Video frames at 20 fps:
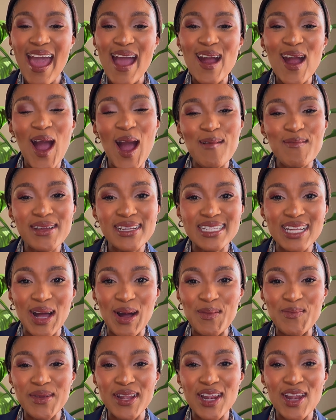comment
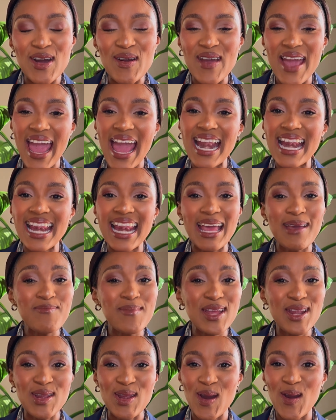down below, and let
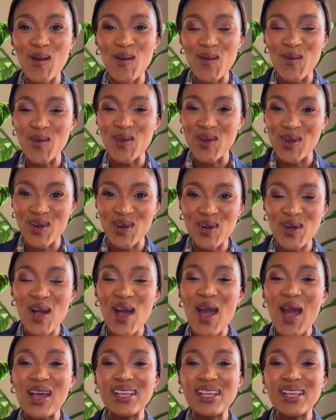me know, girl,